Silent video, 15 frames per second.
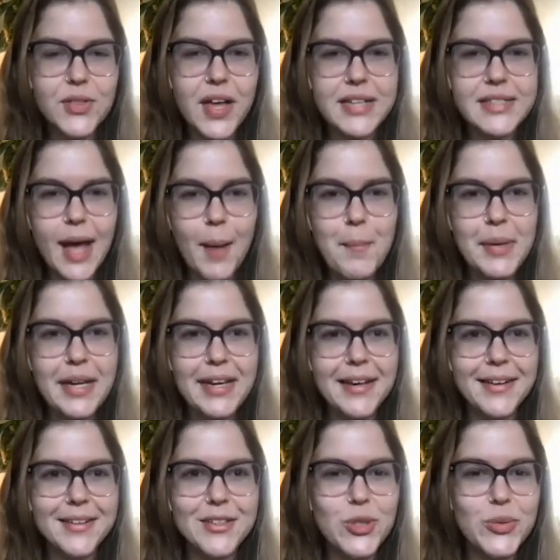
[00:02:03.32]
So that's
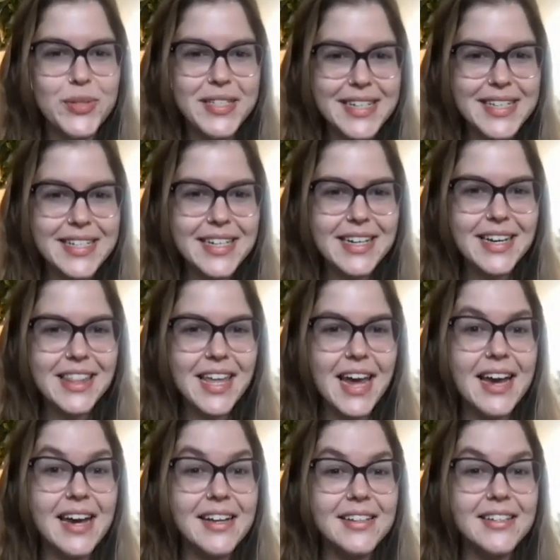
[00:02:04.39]
happening June 16th
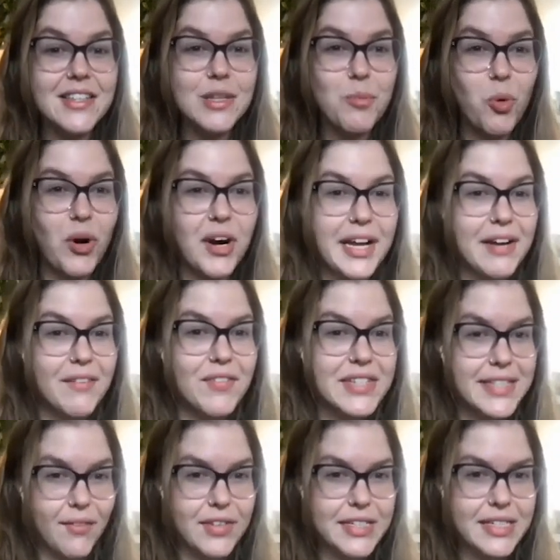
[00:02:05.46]
and the morning of the
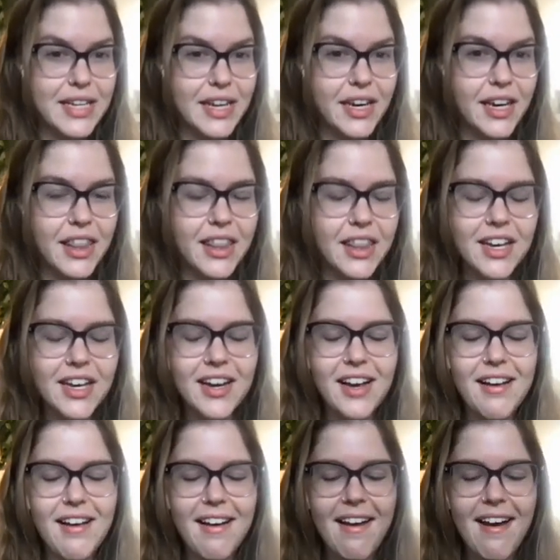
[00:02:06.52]
17th.
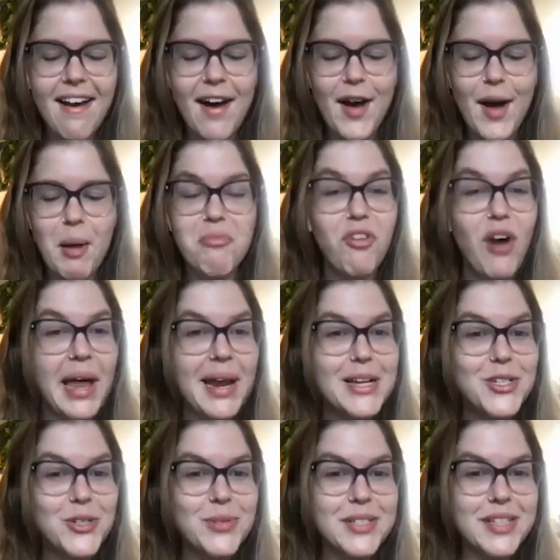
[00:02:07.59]
Um,
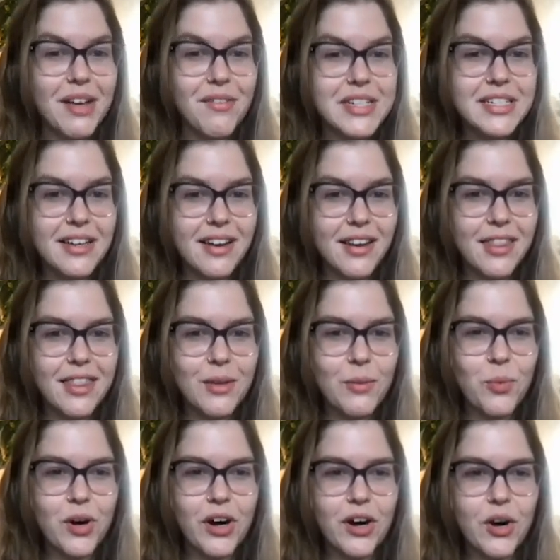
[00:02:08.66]
Friday, June 17th,
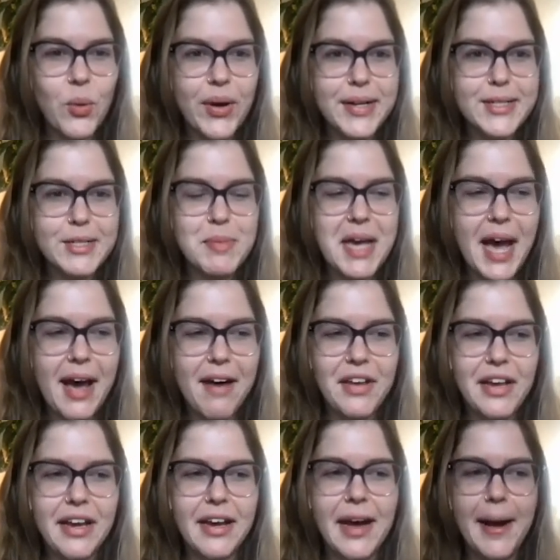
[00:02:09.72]
we're going to be
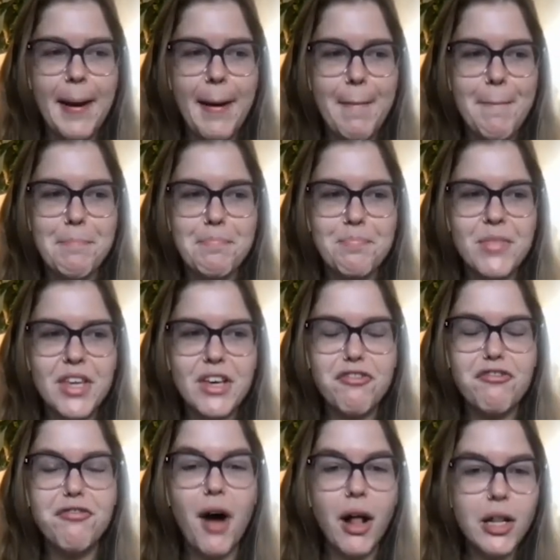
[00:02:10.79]
having, um,
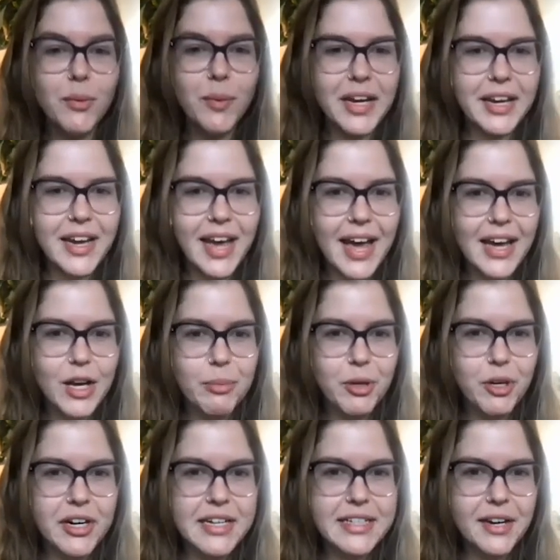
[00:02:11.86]
following a
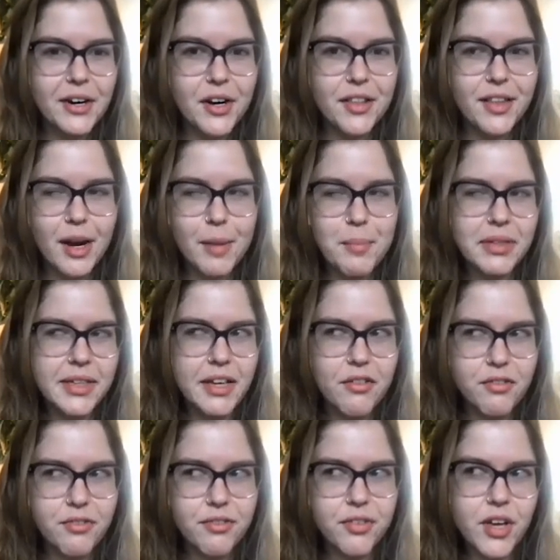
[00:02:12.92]
community dinner that I
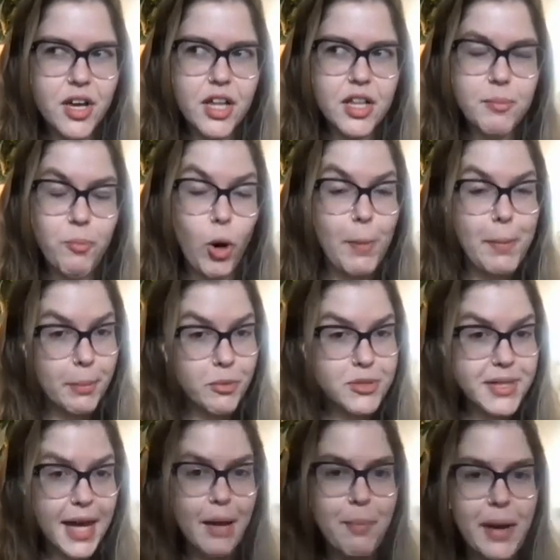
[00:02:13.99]
believe the Poor
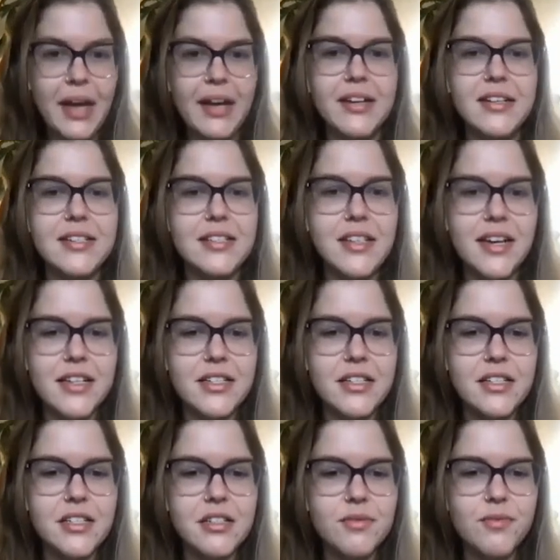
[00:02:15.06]
People's Campaign is,
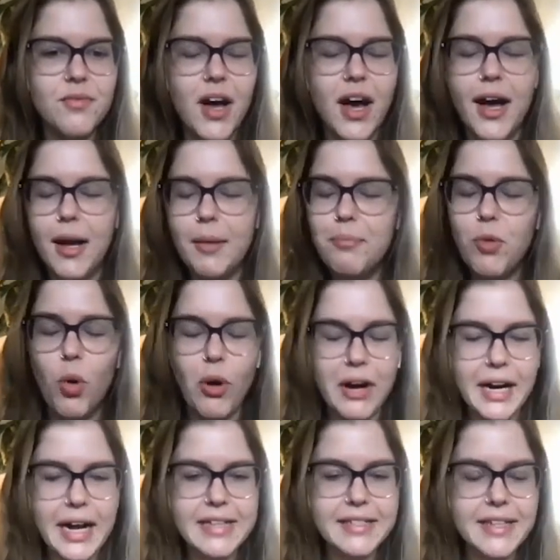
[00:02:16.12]
is um,
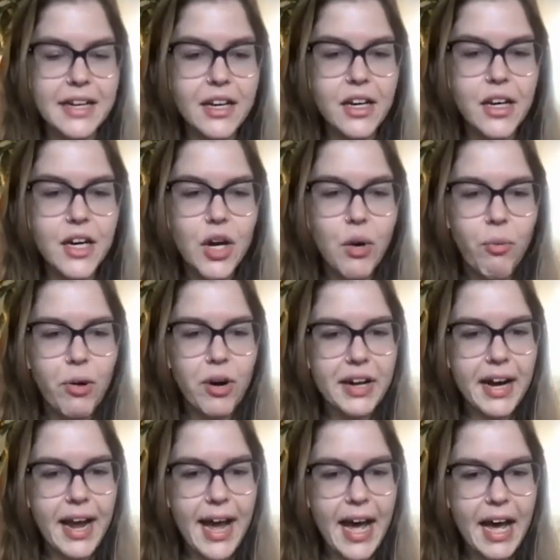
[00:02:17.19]
organizing, we're
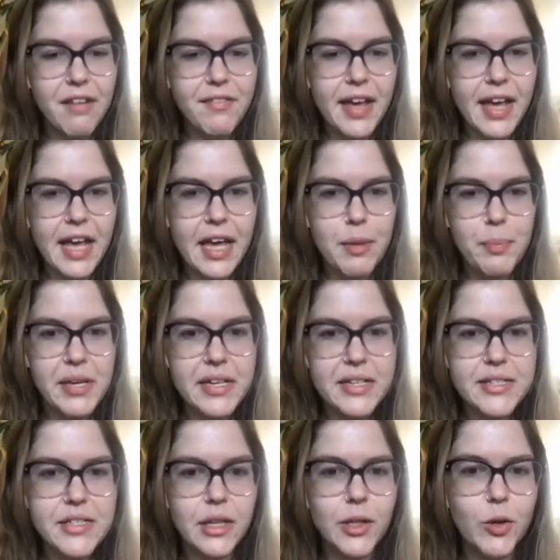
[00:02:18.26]
going to have a
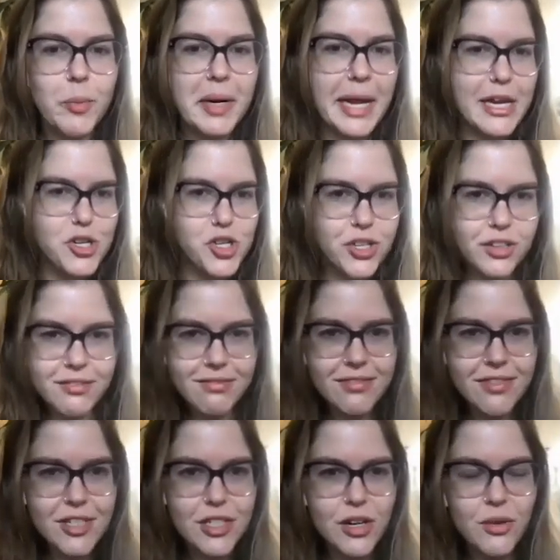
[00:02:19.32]
peace illumination.
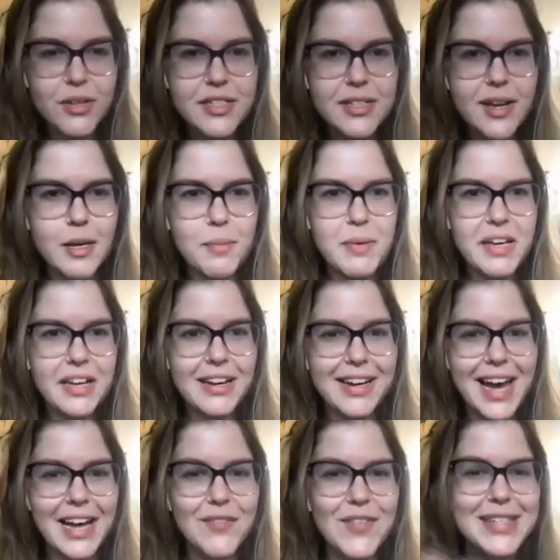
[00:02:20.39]
So it's going to be a
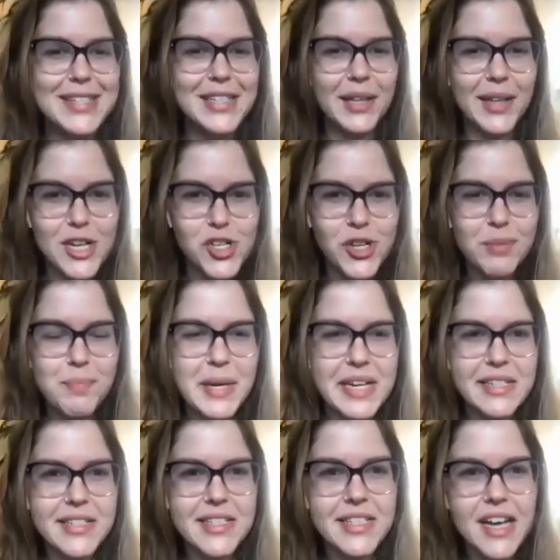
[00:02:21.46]
kind of installation
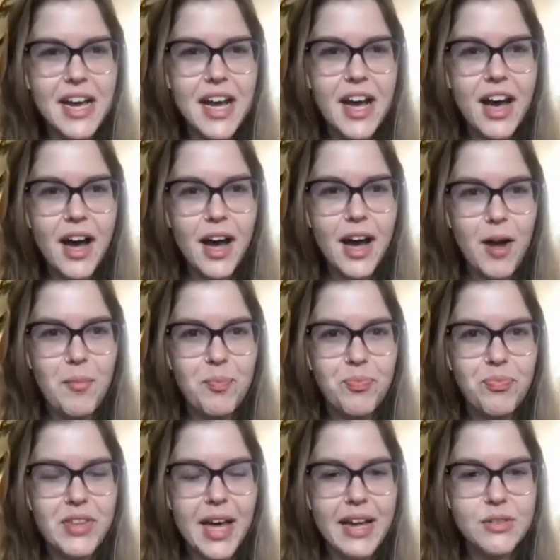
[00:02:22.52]
piece
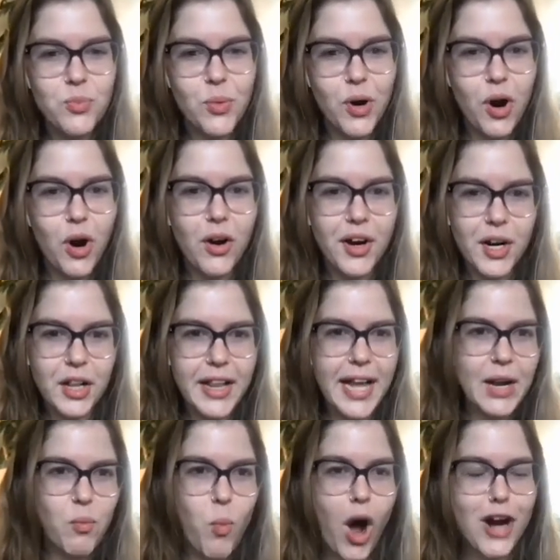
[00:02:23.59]
um, that we're all going to
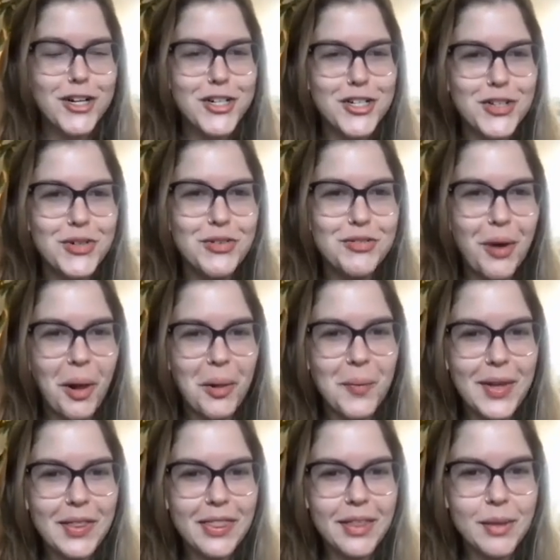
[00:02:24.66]
like walk to
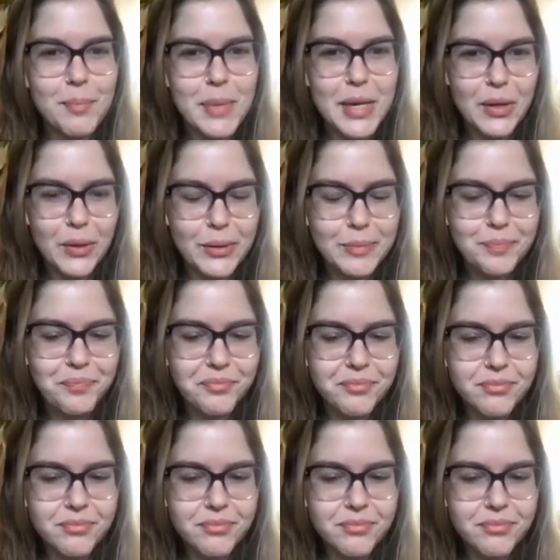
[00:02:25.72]
following the meal.